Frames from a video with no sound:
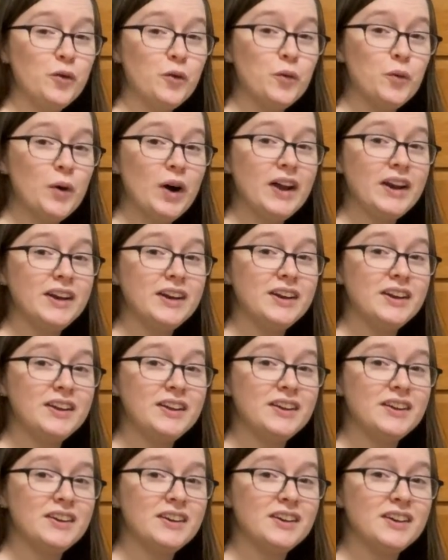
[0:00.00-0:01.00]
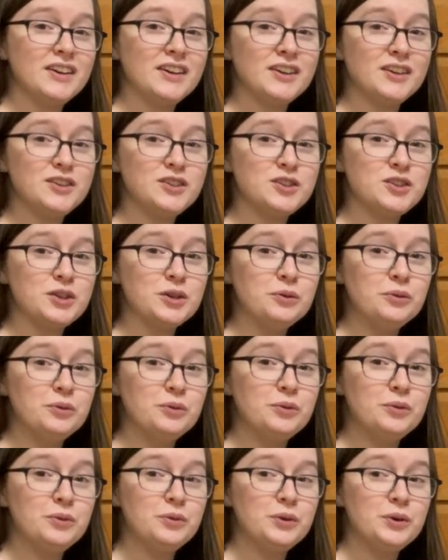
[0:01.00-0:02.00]
1, 2,
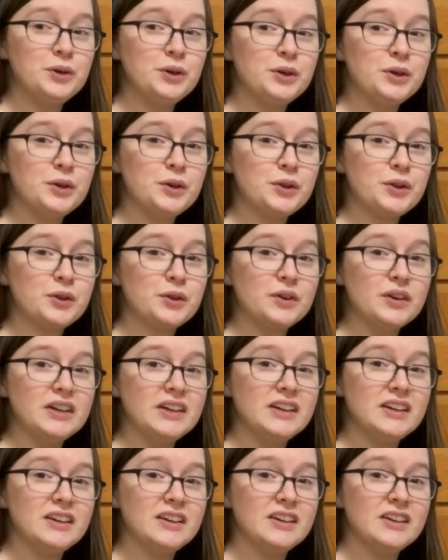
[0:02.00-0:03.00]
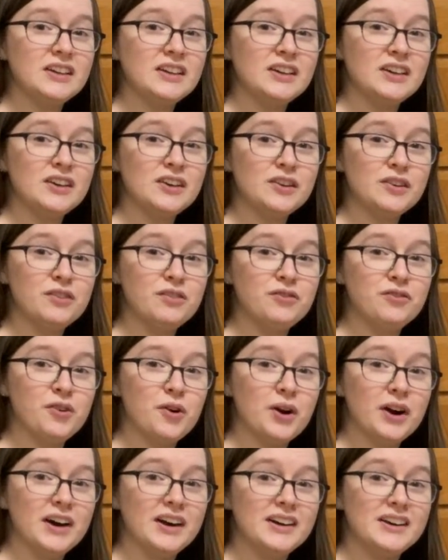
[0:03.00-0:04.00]
3,
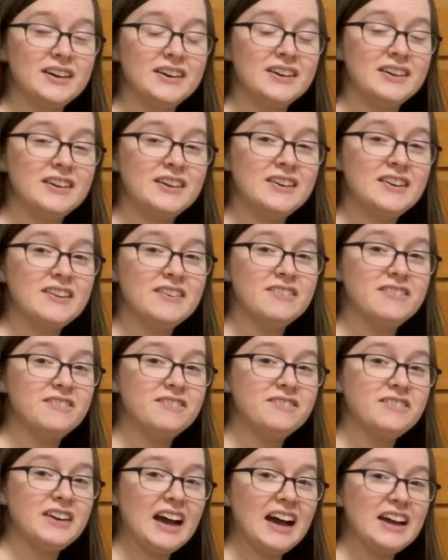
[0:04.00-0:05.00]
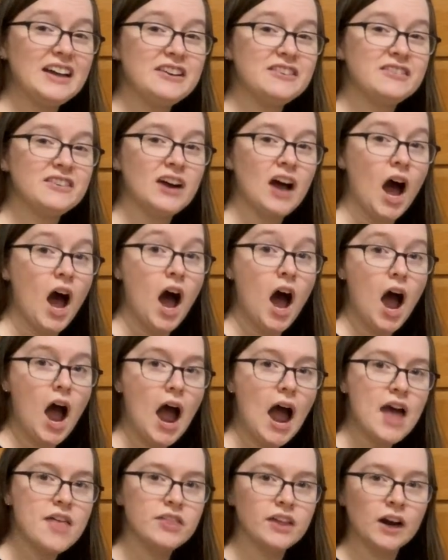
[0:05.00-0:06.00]
4, 5,
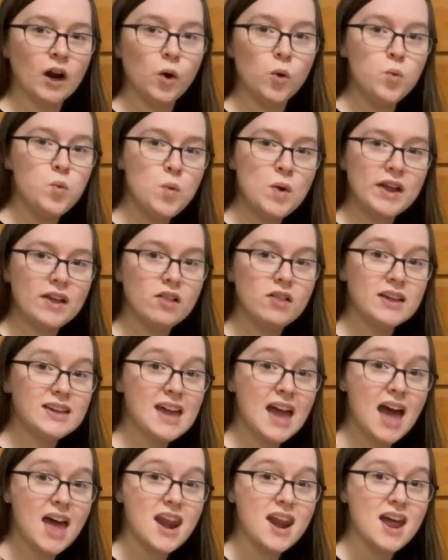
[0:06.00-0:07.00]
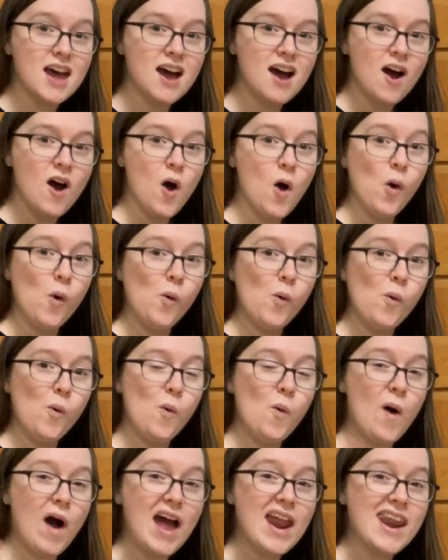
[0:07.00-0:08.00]
and then I'll wiggle again.
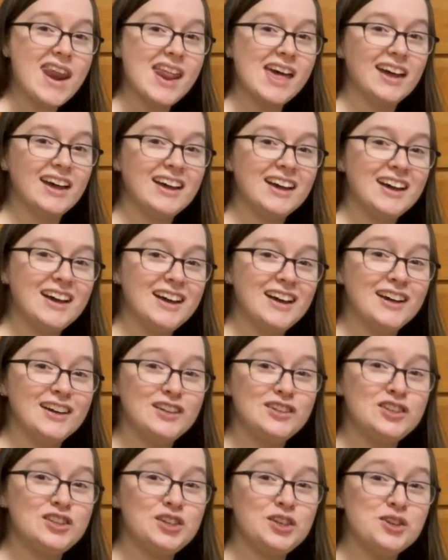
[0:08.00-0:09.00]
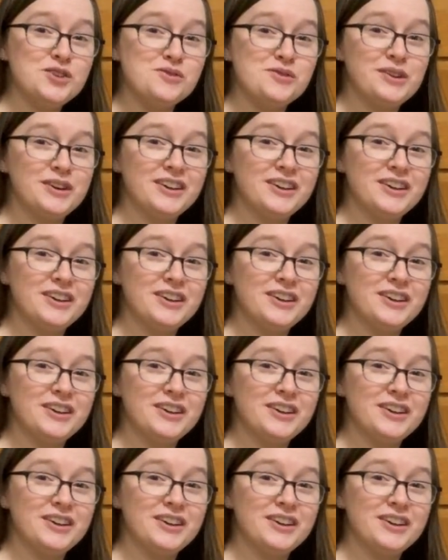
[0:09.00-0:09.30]
1, 2,